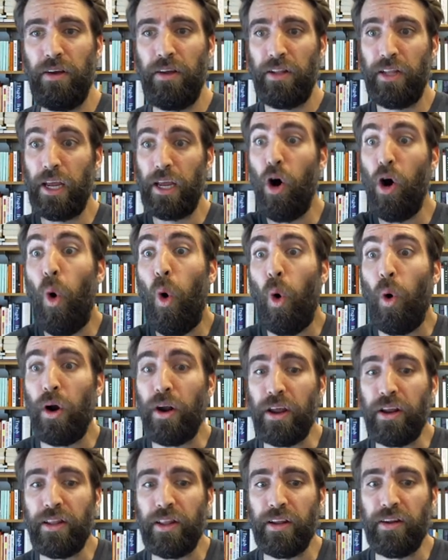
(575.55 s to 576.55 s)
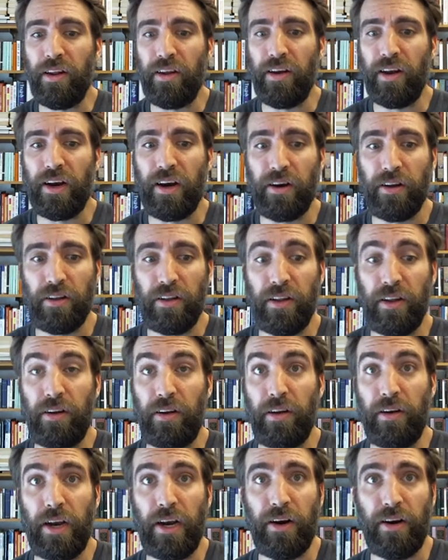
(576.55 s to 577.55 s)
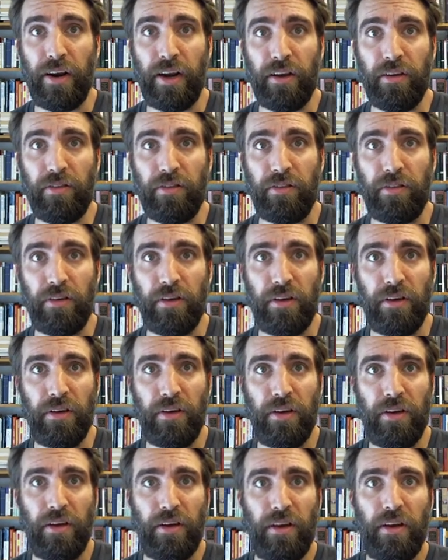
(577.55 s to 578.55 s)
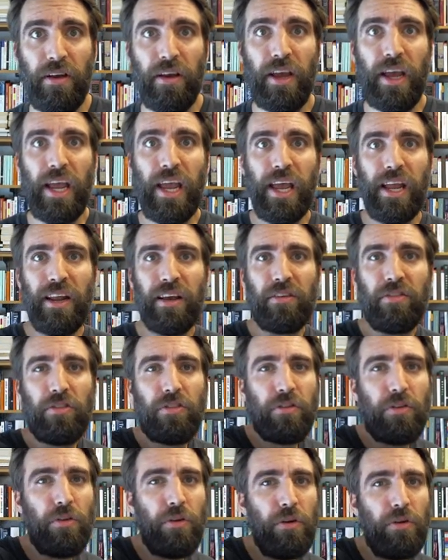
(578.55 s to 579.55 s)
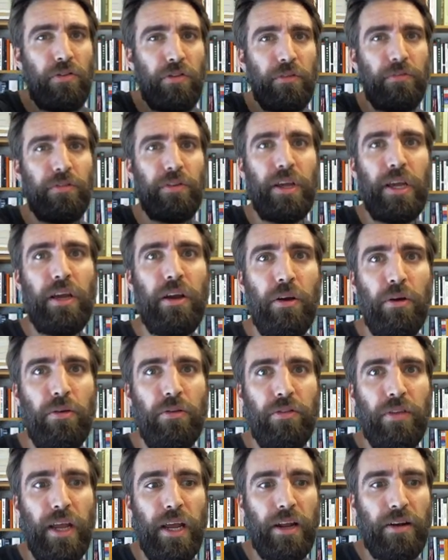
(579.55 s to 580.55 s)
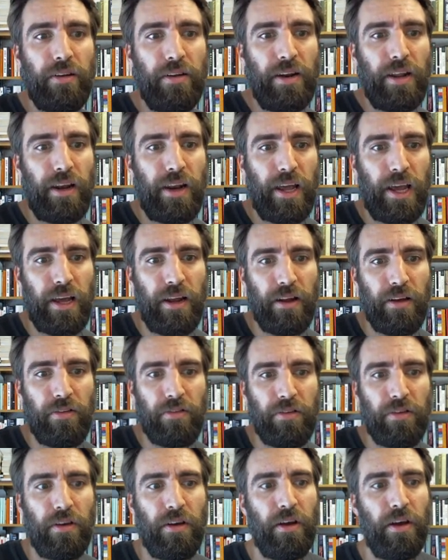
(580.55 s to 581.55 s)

They hoarded the, denar the denarius and exclusively use the Antoninianus.